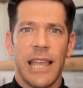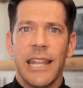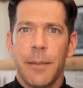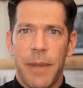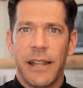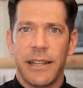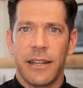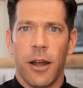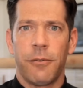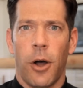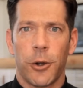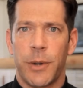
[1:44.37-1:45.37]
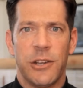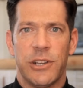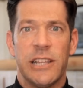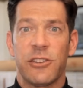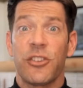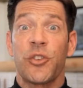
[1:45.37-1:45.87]
independent of all creation.
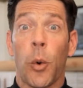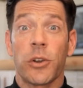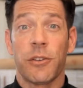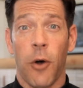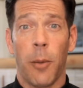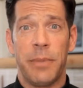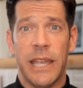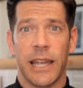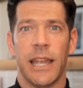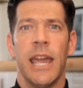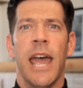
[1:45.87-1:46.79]
He's the source of all being.